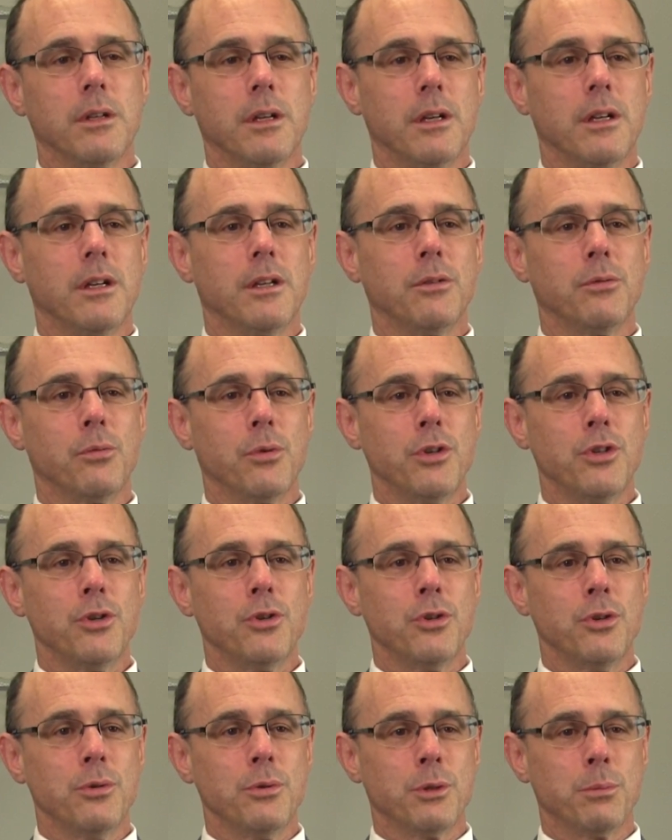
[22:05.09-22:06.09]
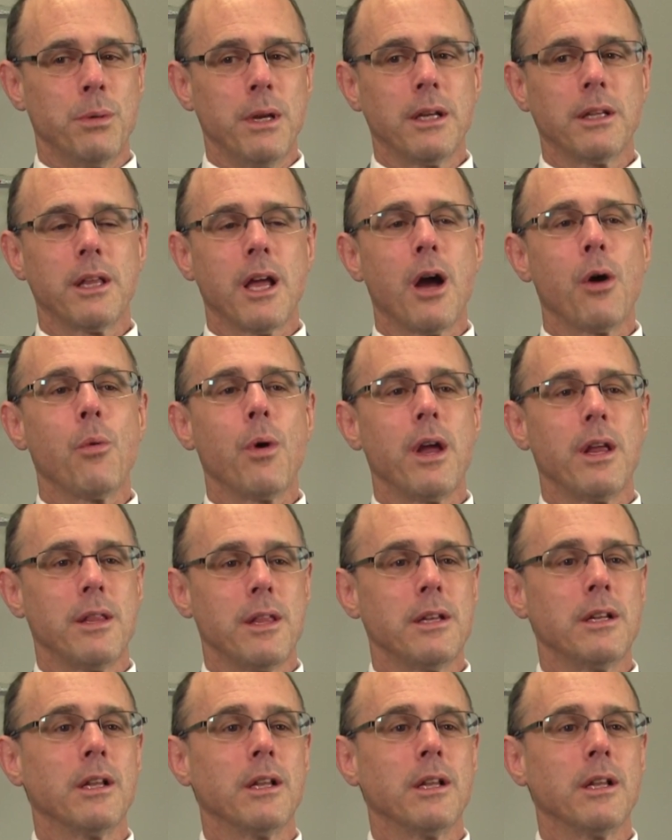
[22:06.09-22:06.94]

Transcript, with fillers: And when you speak that way, they